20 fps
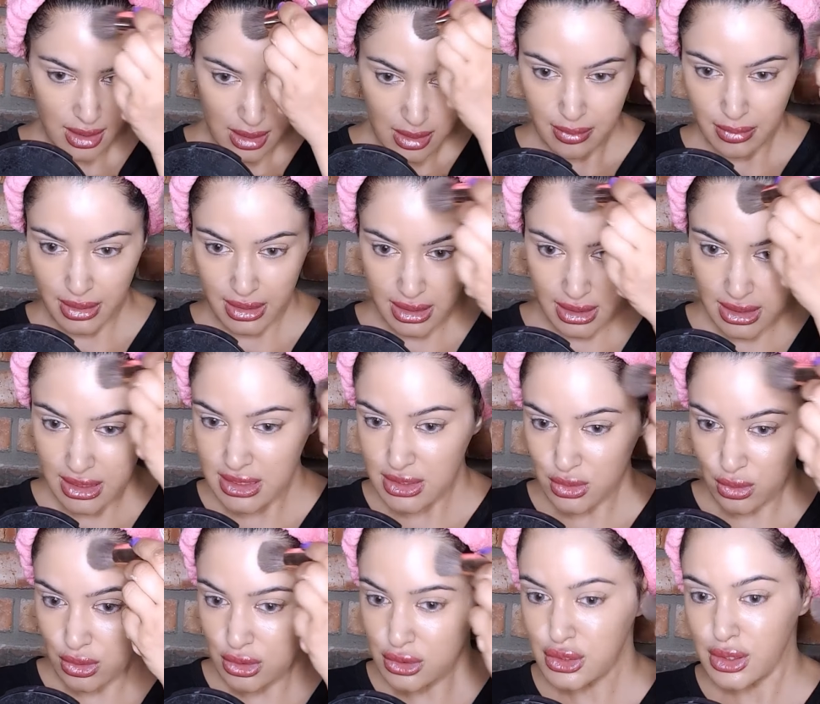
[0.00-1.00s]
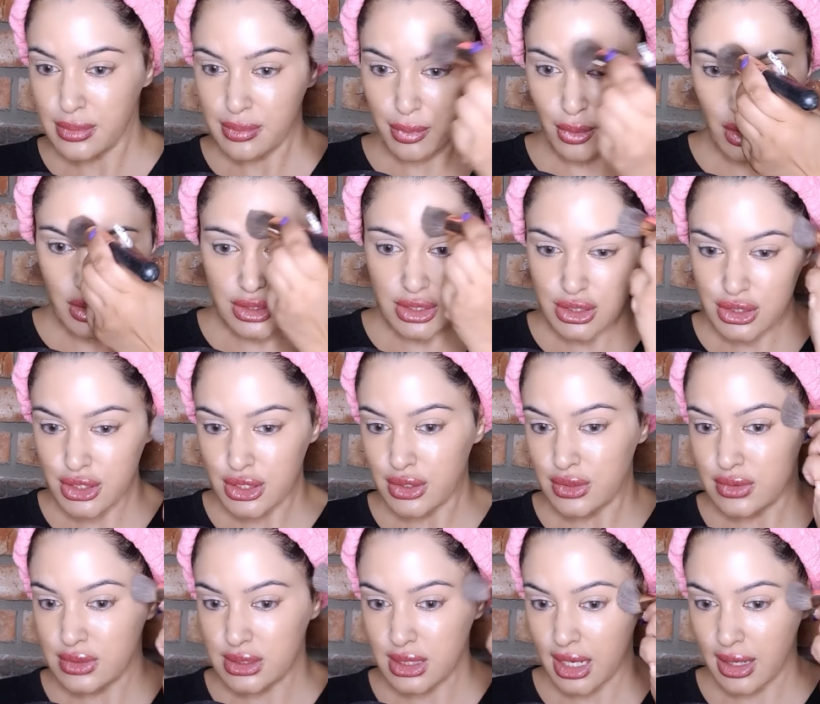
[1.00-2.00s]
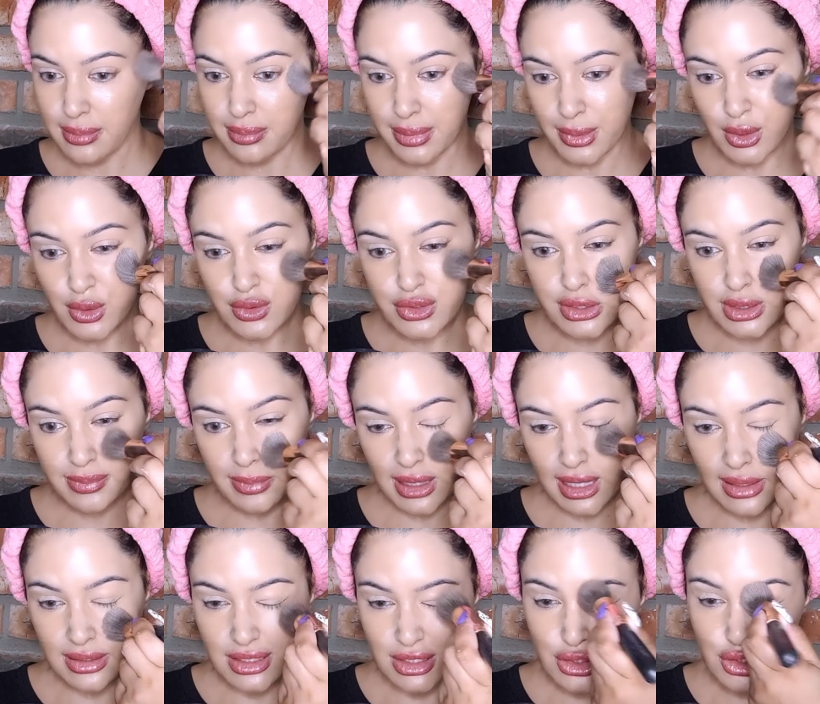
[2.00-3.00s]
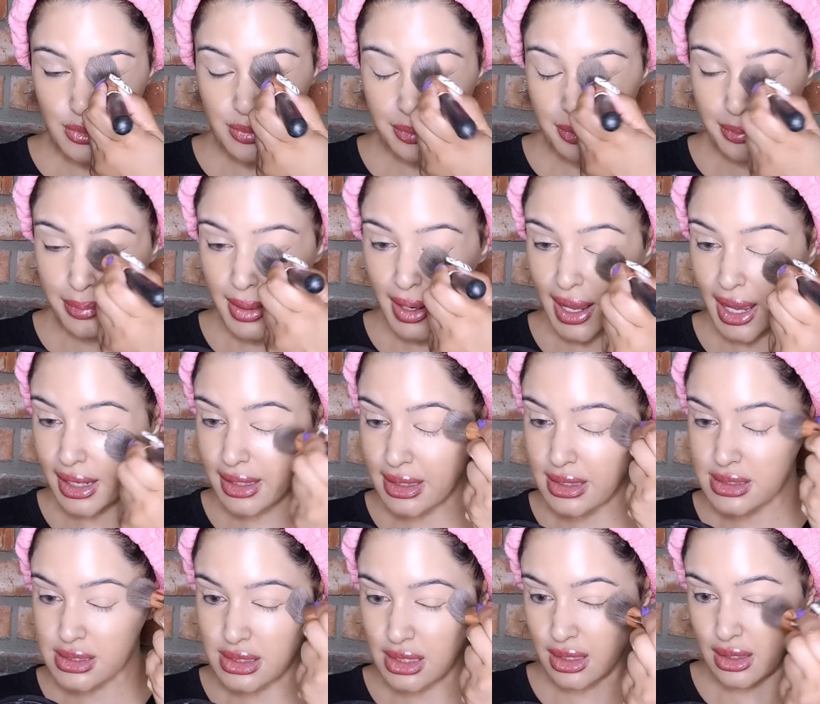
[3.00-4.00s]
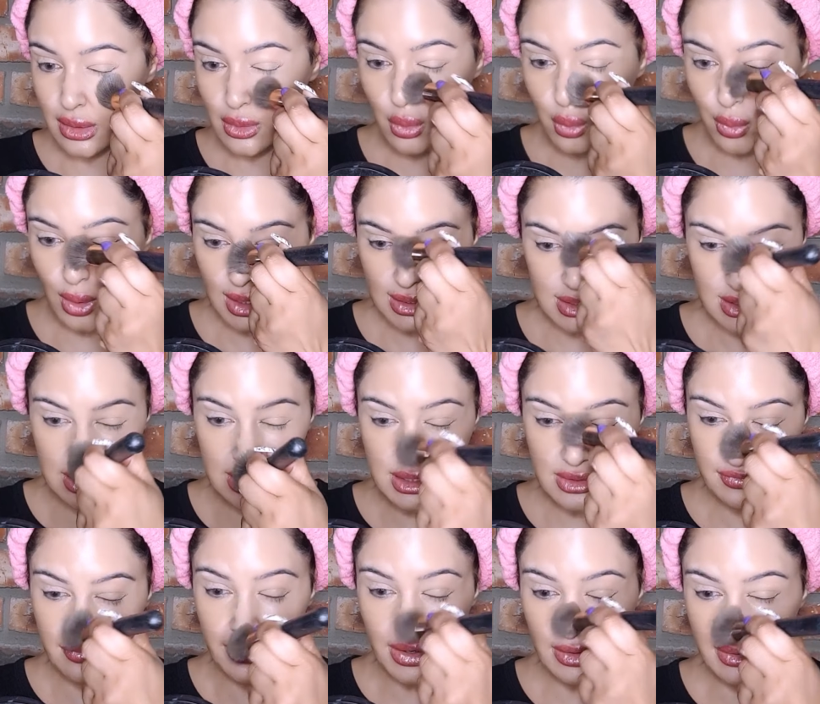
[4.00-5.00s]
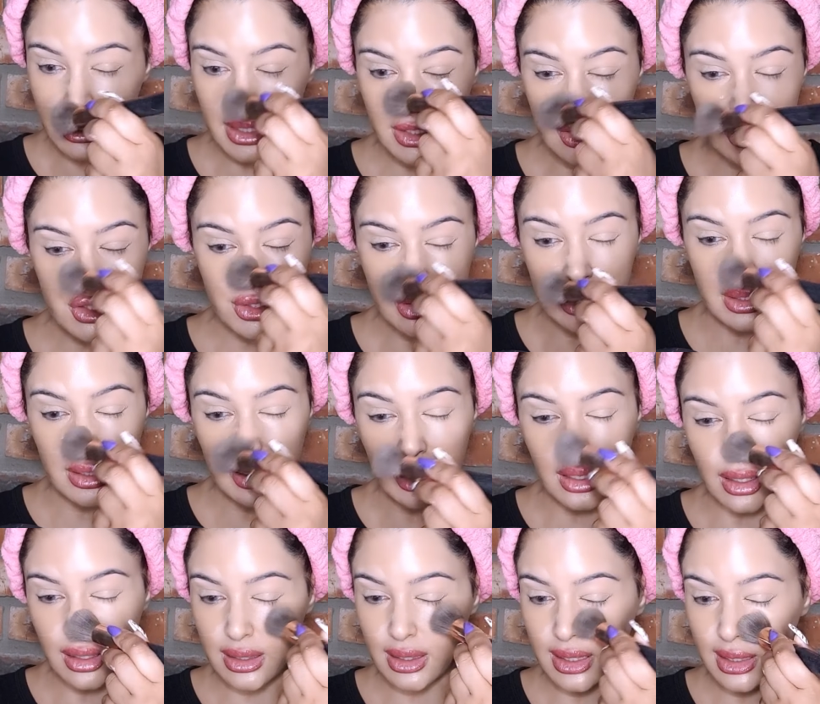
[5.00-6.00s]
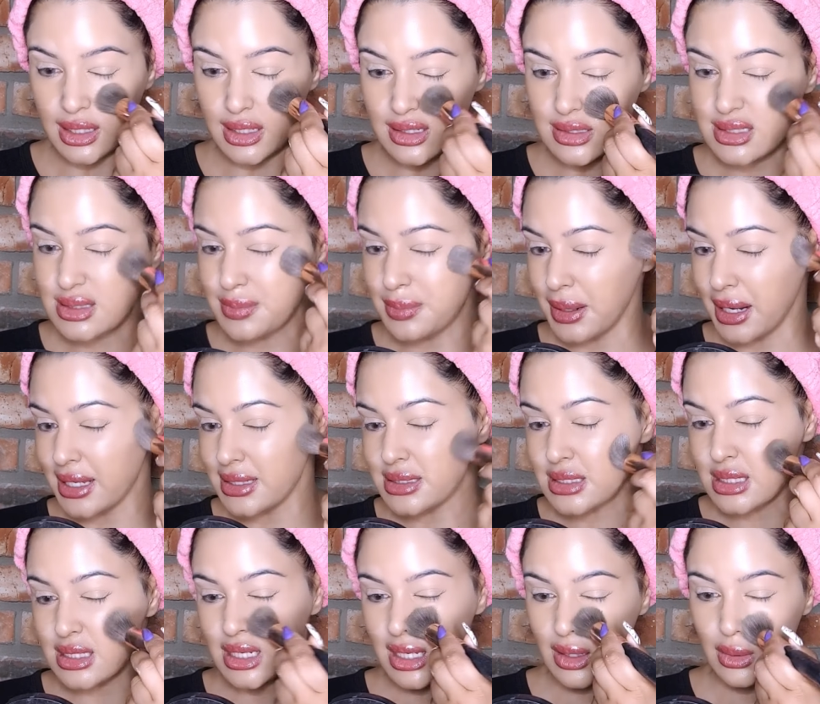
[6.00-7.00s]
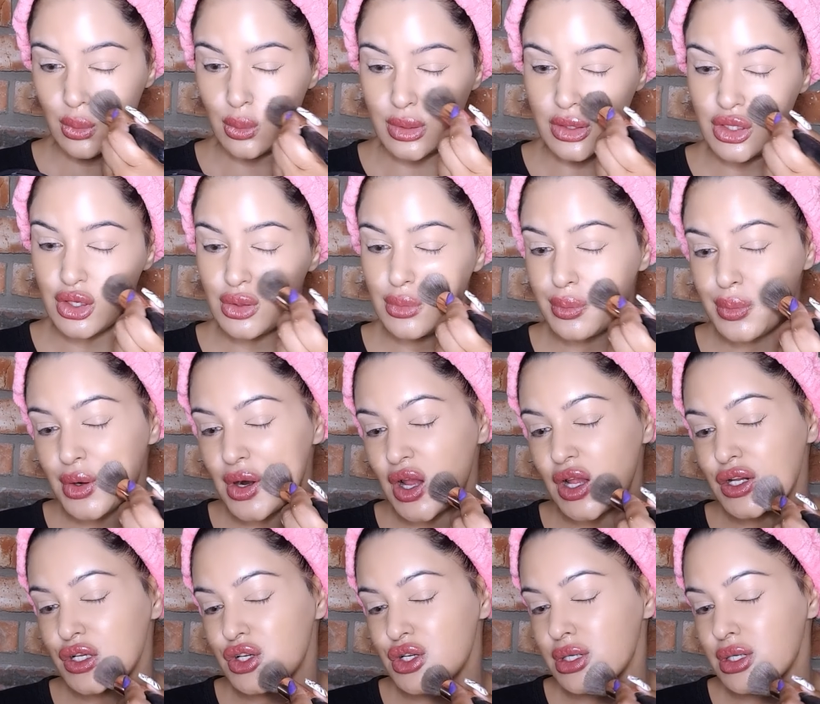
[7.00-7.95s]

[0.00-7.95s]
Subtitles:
but it is also important to use a beauty blender to pack it in once the foundation is blended in with your brush.